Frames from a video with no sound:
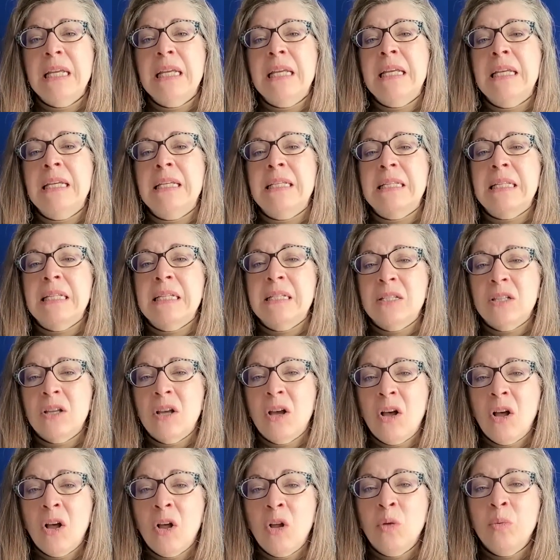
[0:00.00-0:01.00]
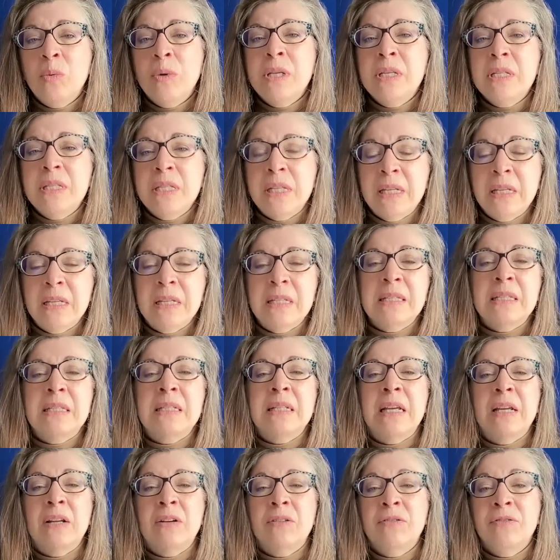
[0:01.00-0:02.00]
is it's always in a
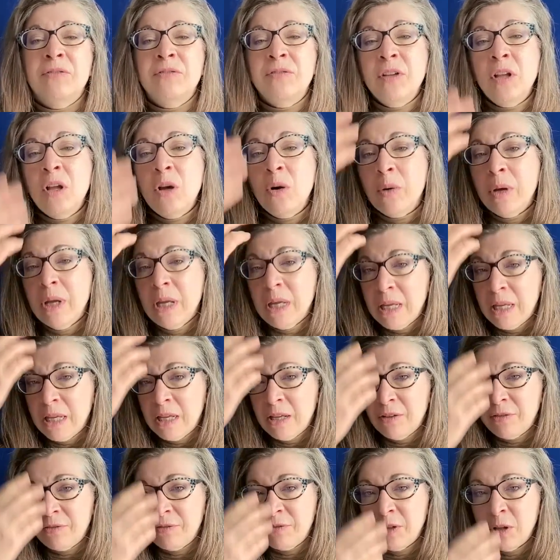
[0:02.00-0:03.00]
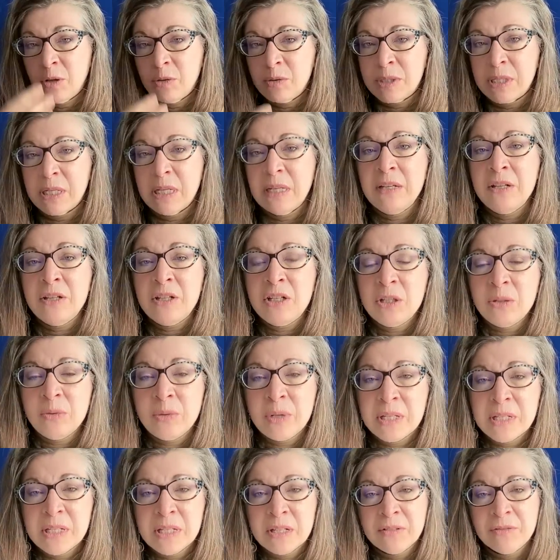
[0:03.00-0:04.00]
state of flow. It flows
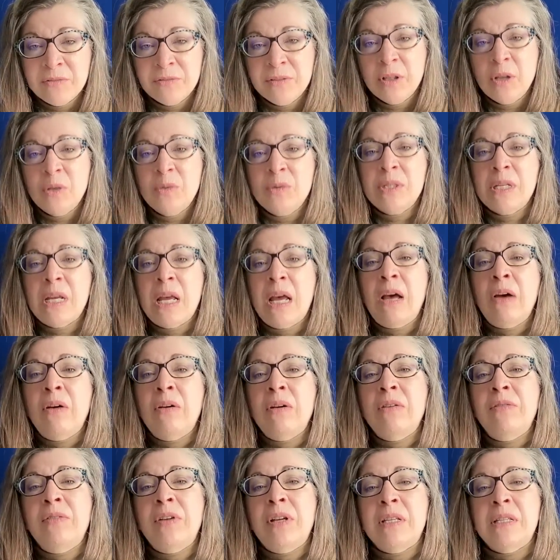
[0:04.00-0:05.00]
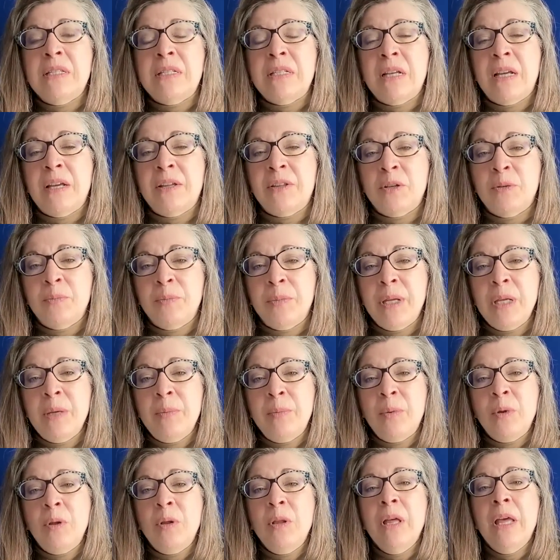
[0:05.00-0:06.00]
into us, it flows out of us to other
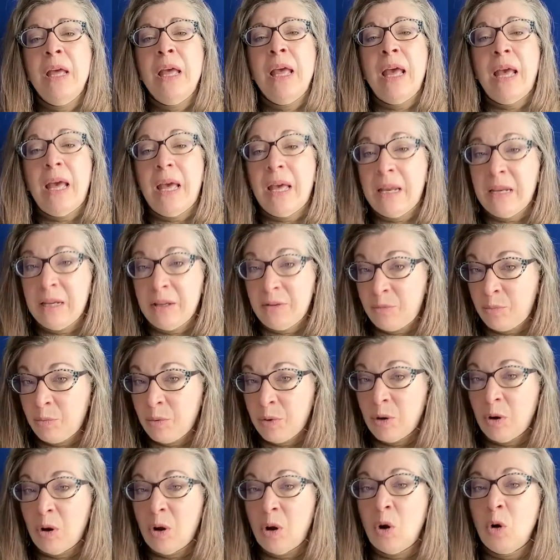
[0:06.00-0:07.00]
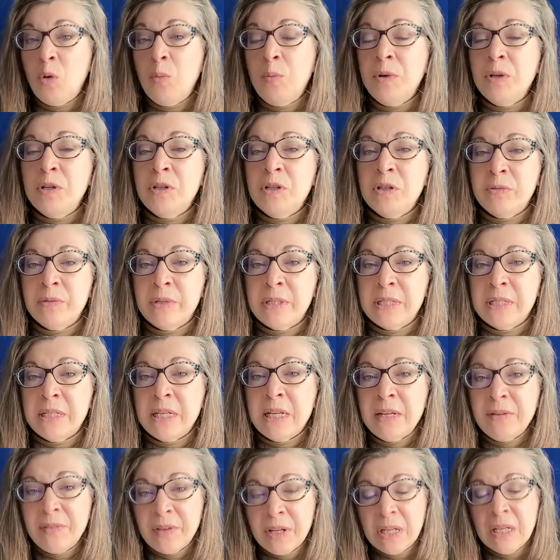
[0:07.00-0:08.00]
people. And if we're open to
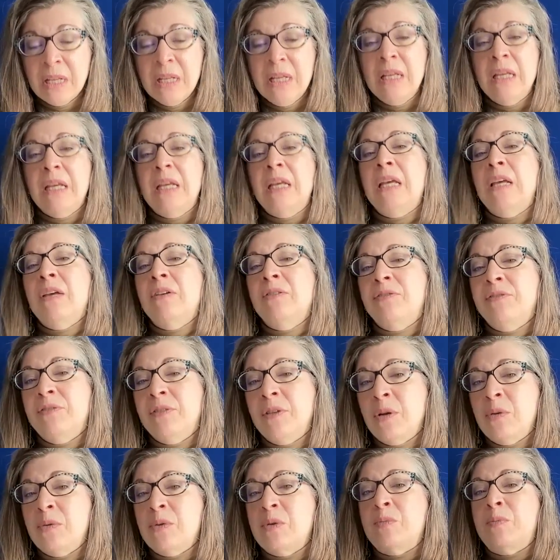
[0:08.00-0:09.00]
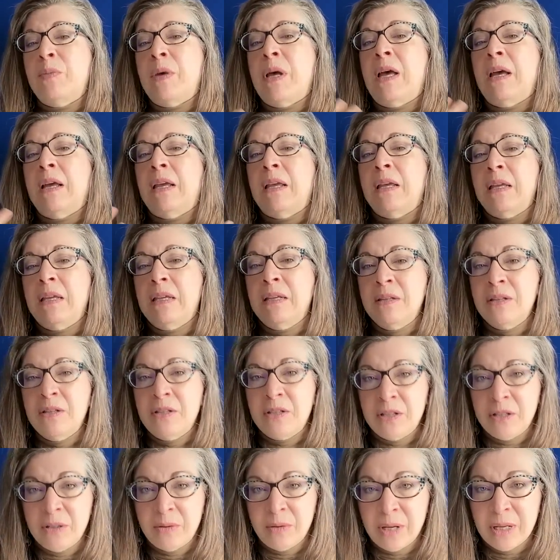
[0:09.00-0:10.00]
receiving, it flows back
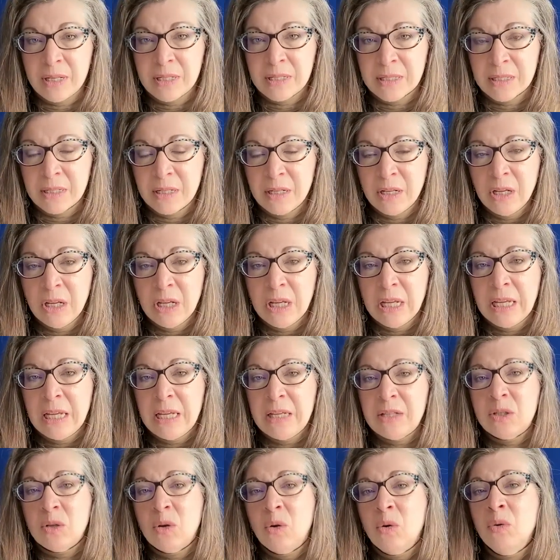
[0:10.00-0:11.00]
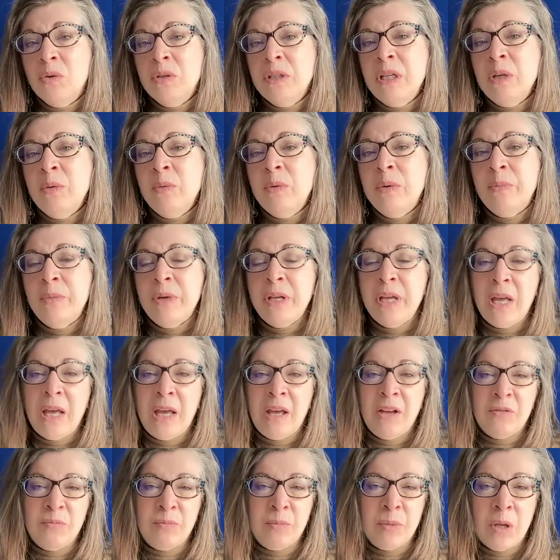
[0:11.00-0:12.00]
into us. It's only when we
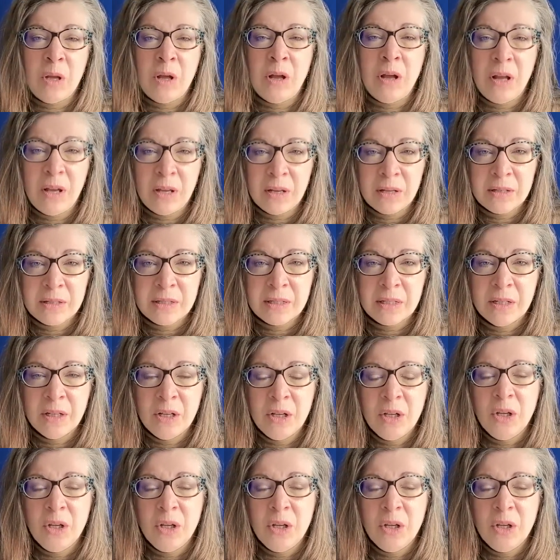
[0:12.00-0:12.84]
have blocks.